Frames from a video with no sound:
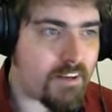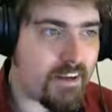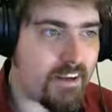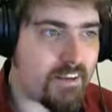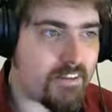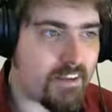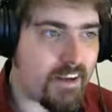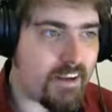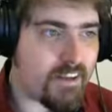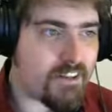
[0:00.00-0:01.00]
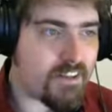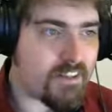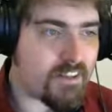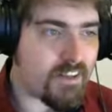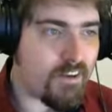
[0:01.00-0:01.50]
is a G
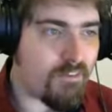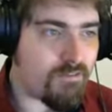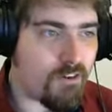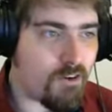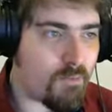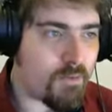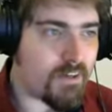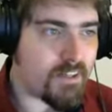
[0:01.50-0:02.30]
C from